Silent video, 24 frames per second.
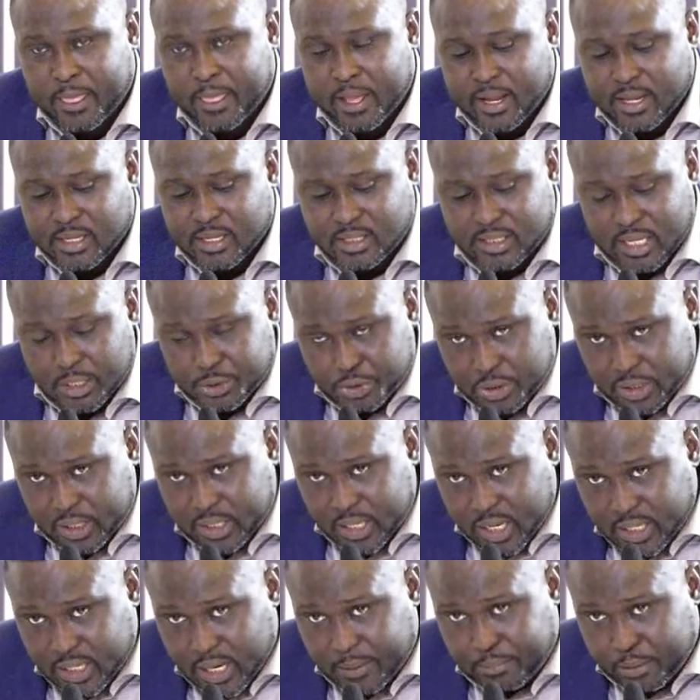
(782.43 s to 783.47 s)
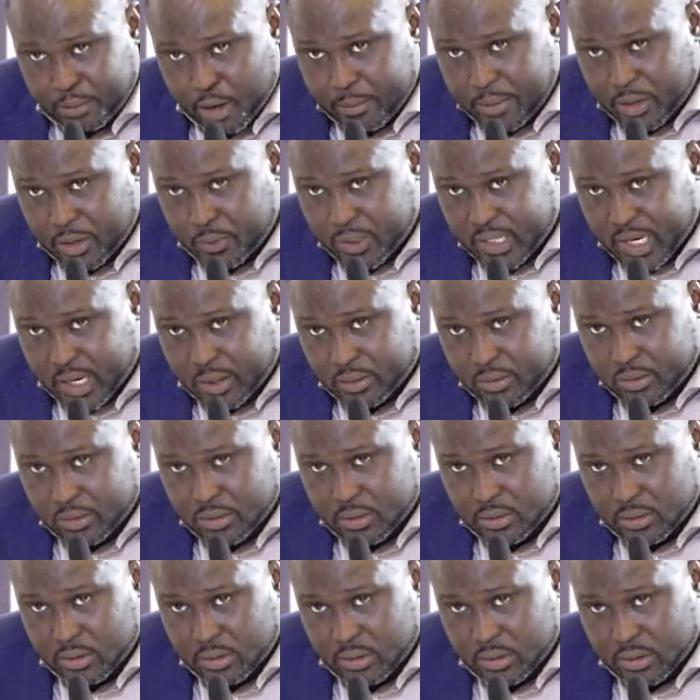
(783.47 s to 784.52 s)
sanction an employment without
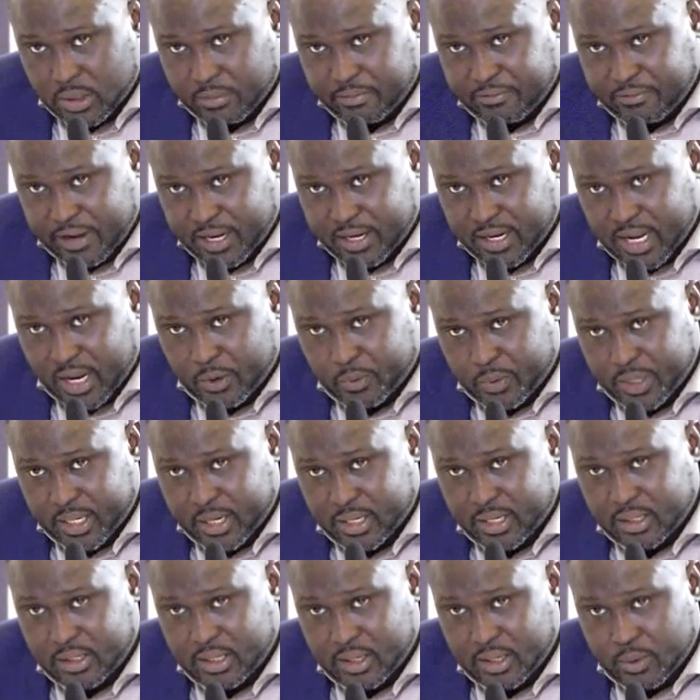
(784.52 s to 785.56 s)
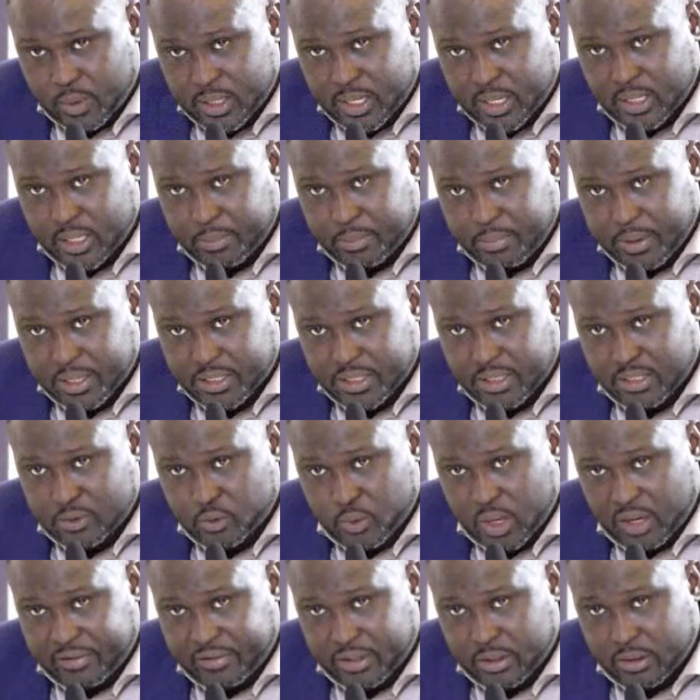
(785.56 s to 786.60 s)
finding out whether the person is
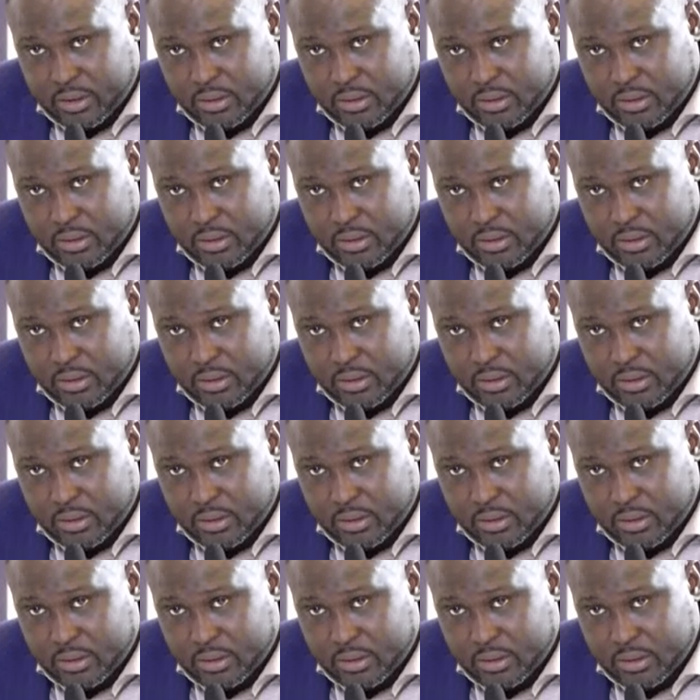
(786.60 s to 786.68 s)
qualified or not?